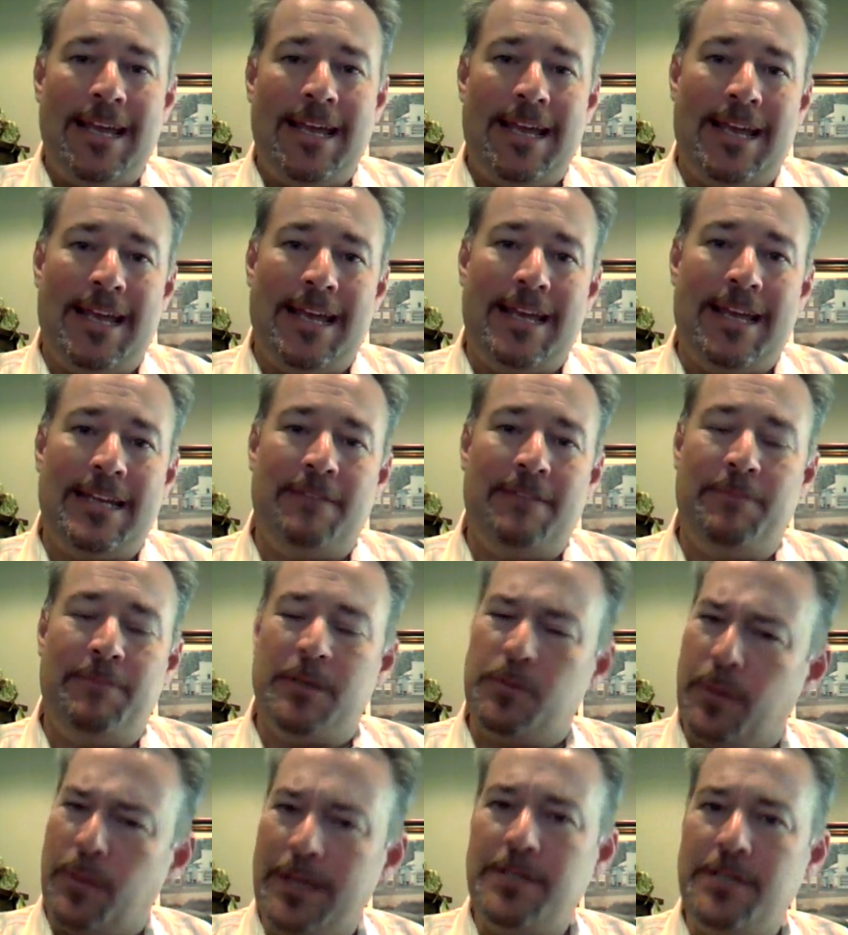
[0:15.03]
and have
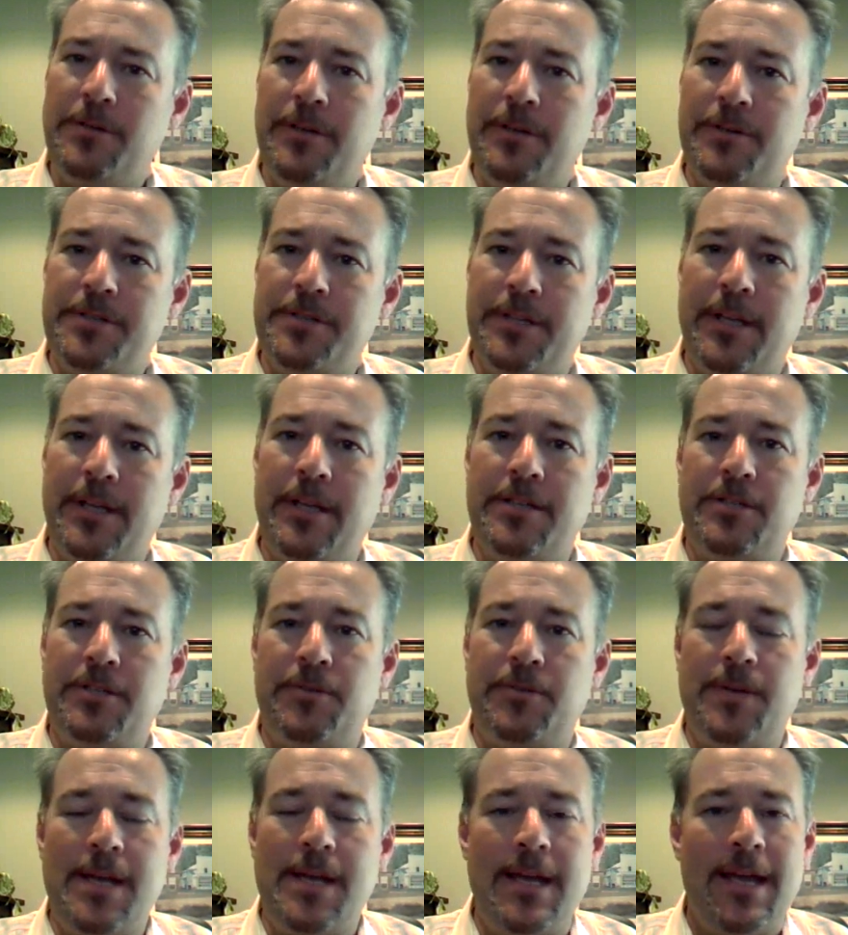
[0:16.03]
been 22 years in the
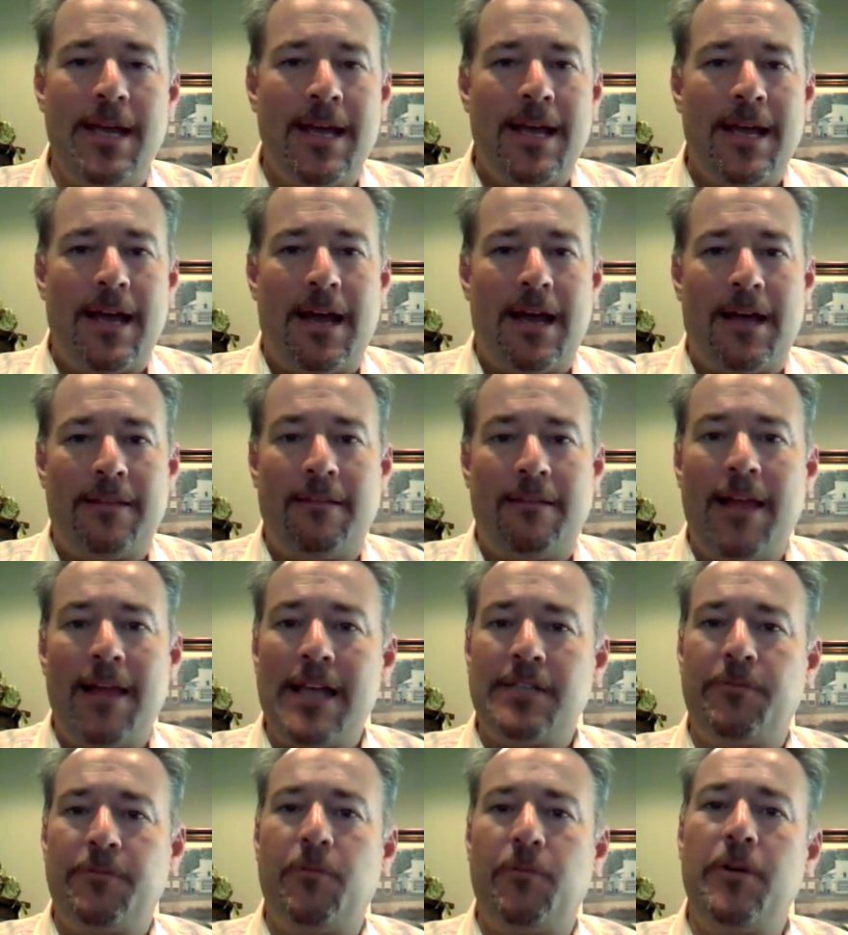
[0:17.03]
industry. The
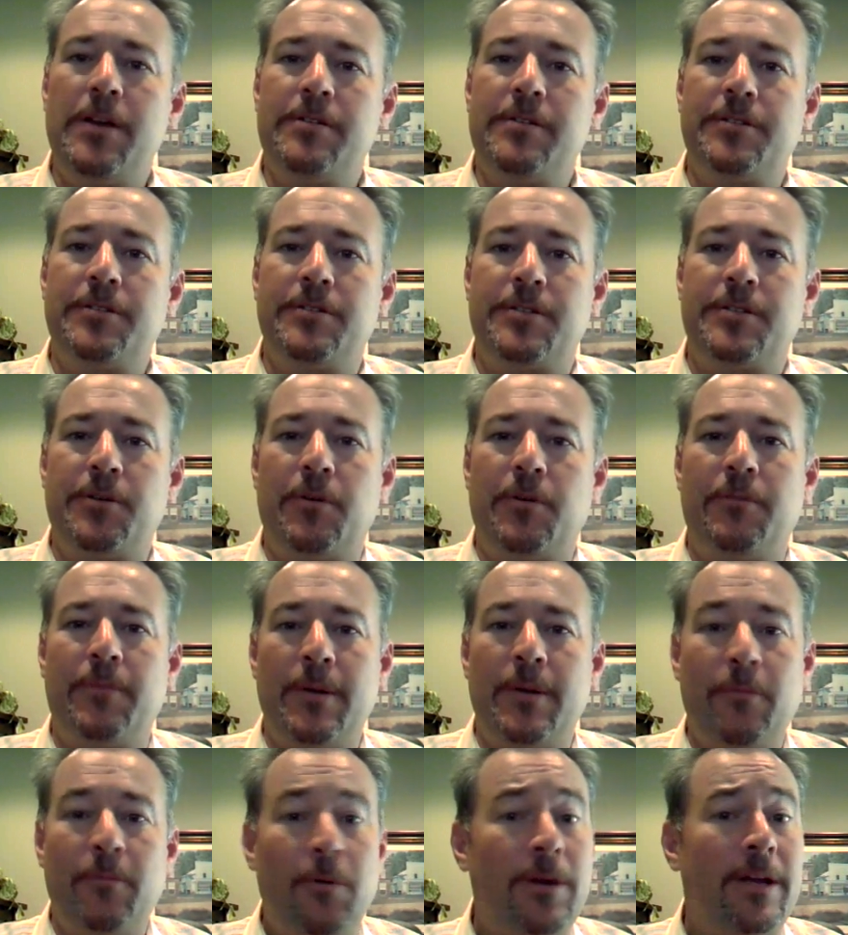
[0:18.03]
last 4 years or so have
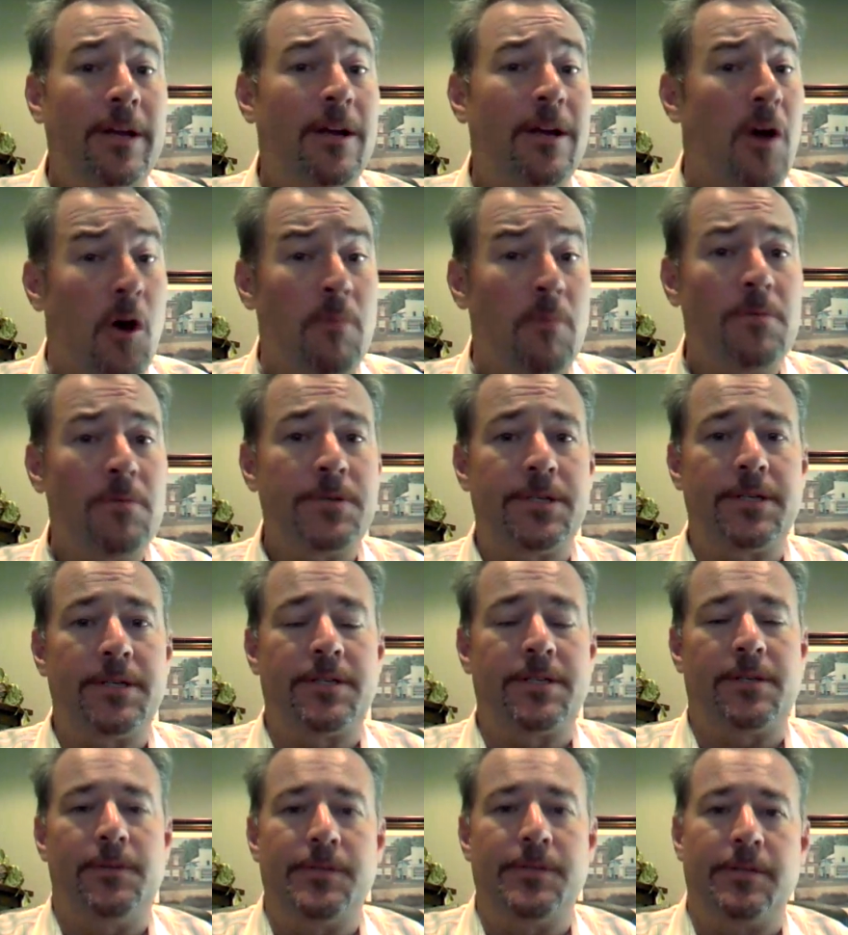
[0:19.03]
been working almost
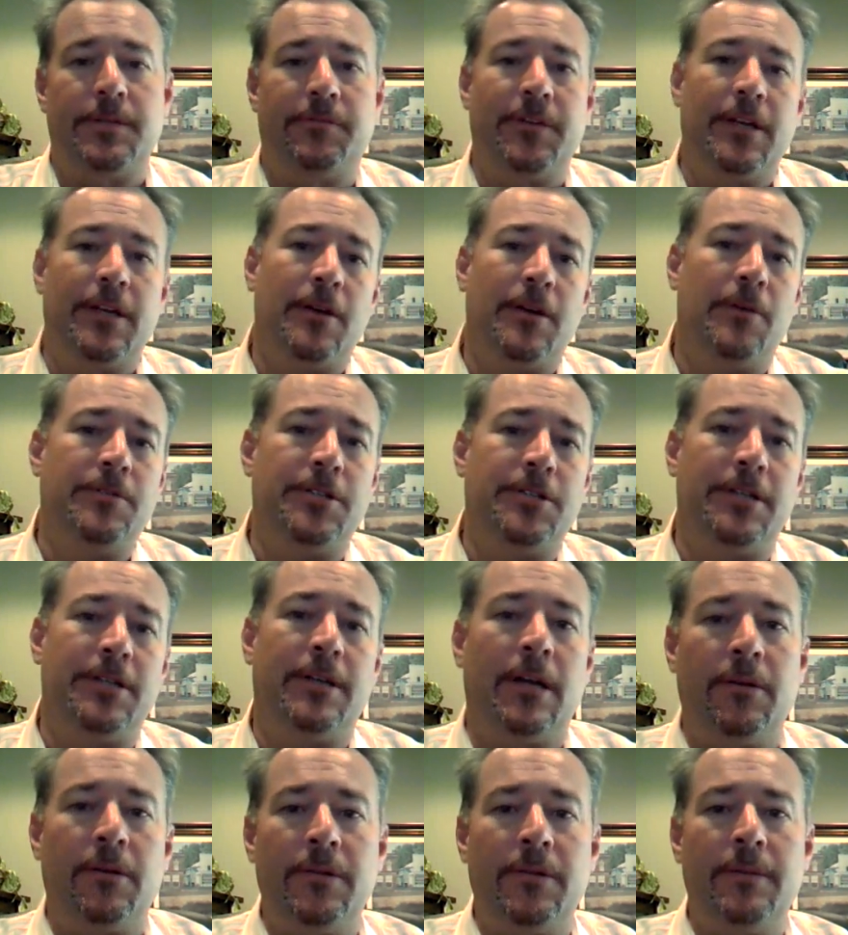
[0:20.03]
exclusively coaching
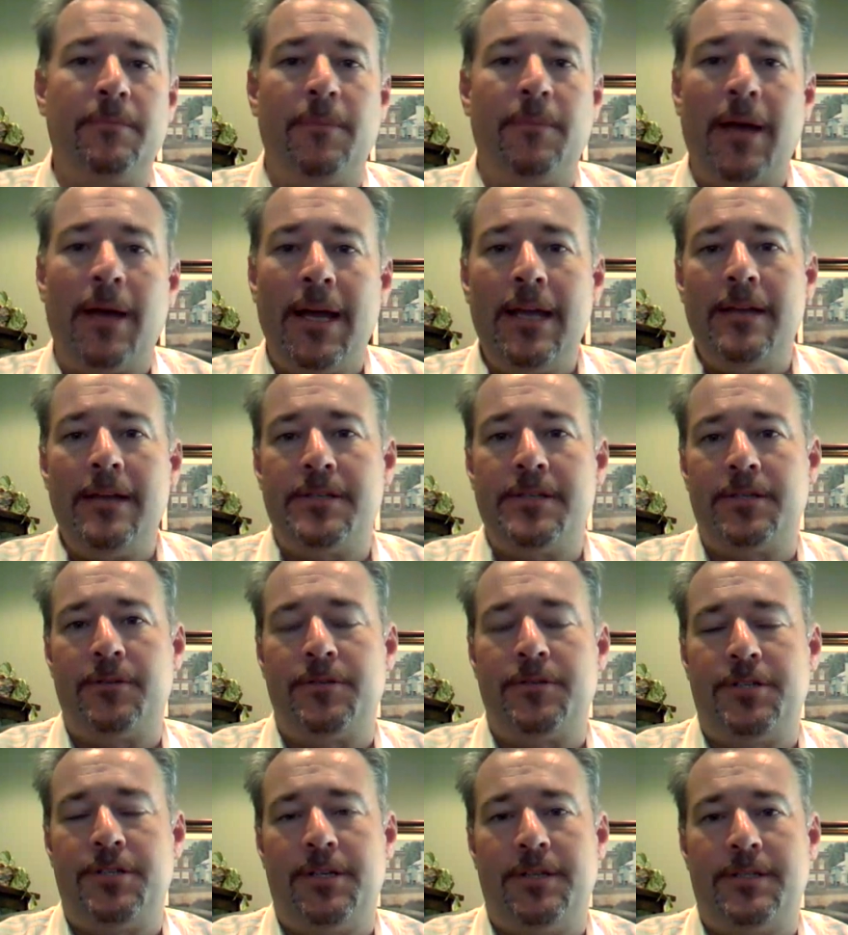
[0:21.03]
not only my
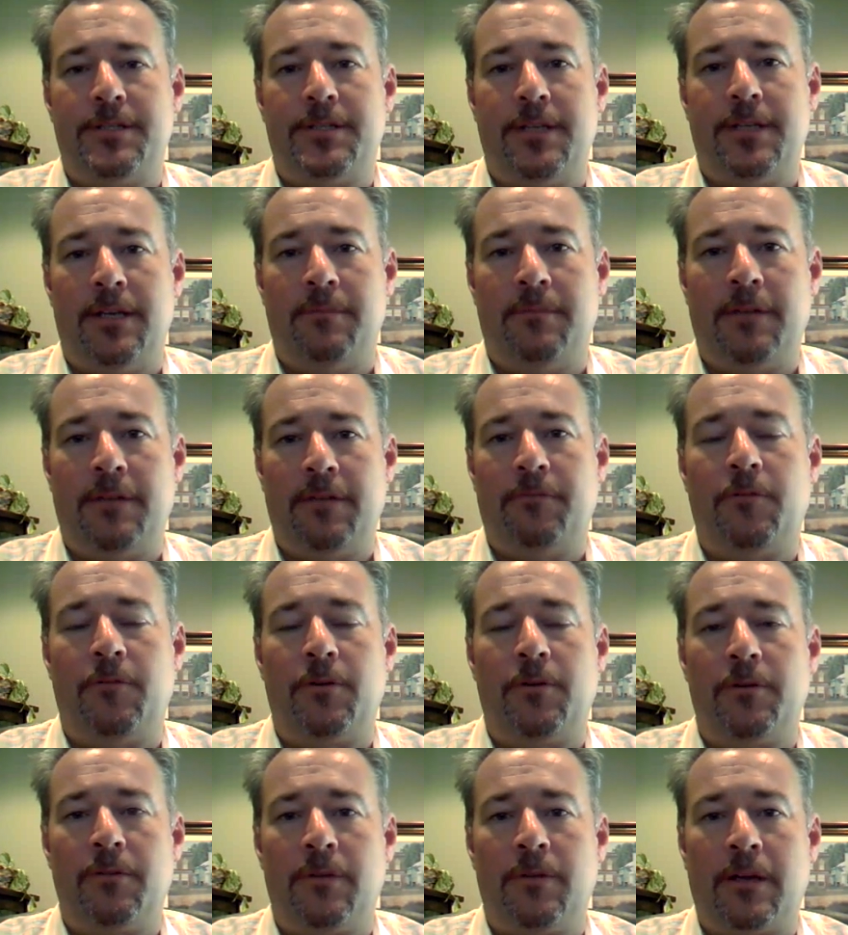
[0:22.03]
associates in my
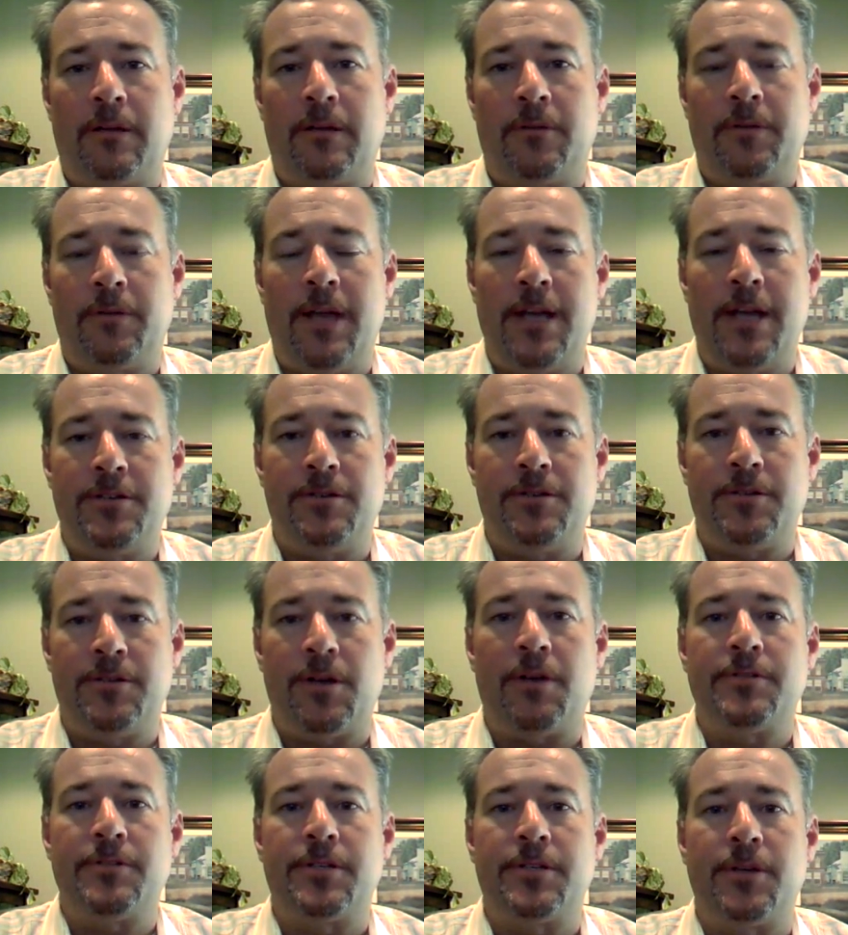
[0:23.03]
4 locations,
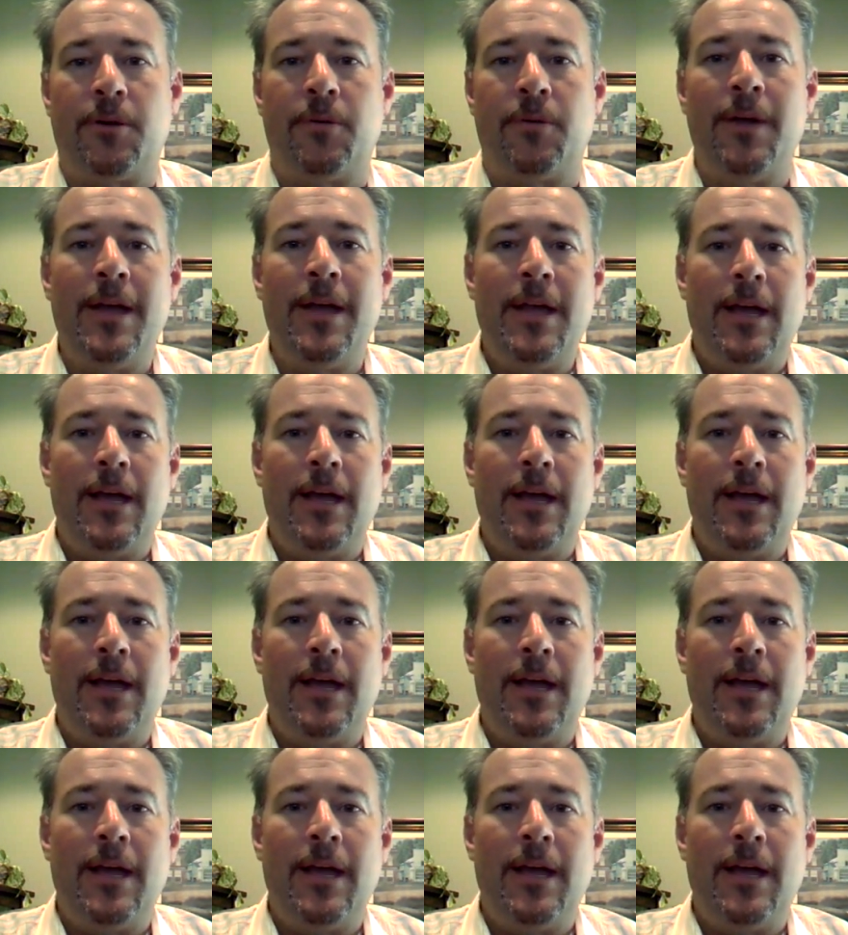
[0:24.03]
also